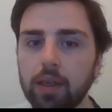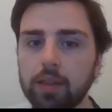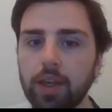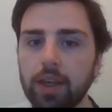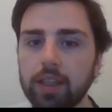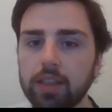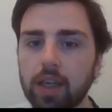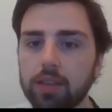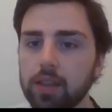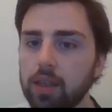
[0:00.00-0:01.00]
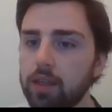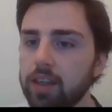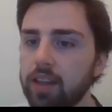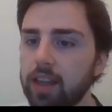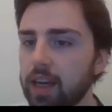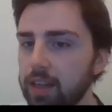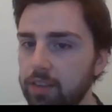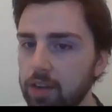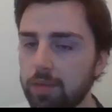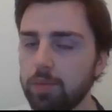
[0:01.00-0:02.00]
So you can start to look at that. And
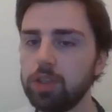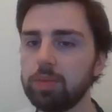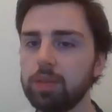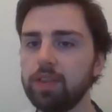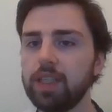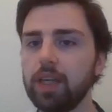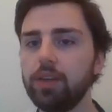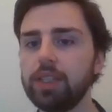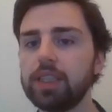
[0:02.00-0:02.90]
if you've got multiple videos,